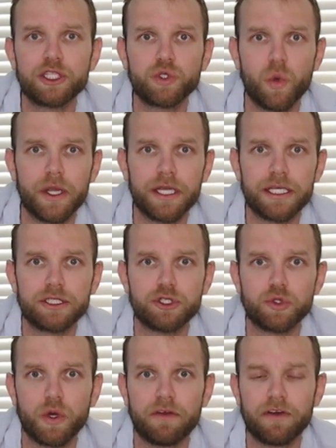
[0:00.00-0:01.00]
20
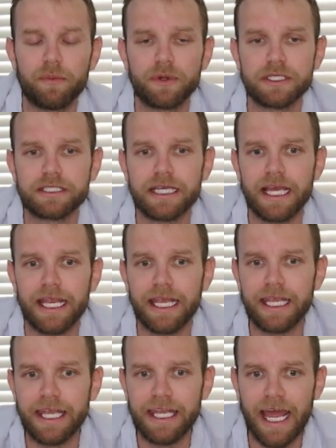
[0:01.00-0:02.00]
to
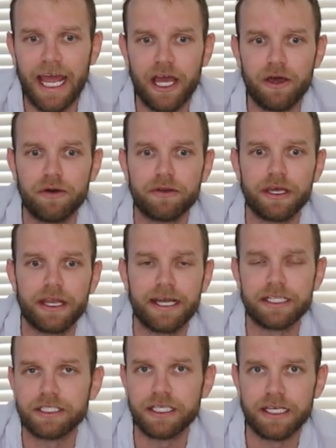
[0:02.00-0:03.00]
25% down, and
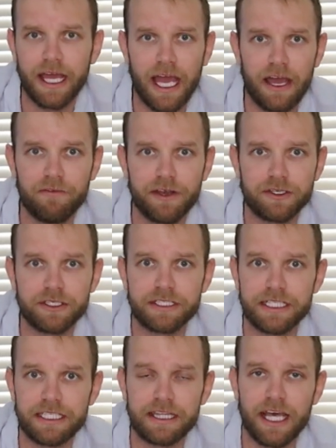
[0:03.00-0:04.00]
I just didn't have an extra
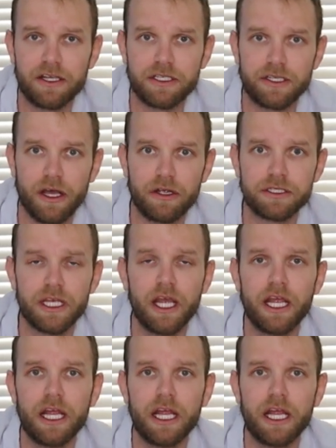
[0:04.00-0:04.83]
$60,000